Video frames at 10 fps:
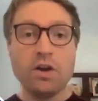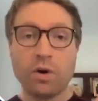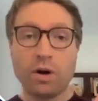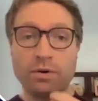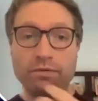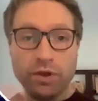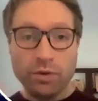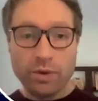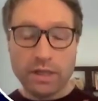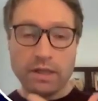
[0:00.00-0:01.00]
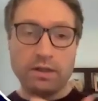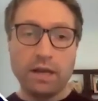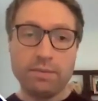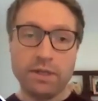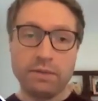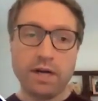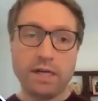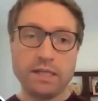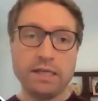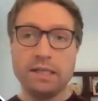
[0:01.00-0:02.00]
who are reviewing the labeling
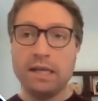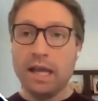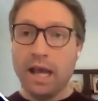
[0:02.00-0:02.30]
process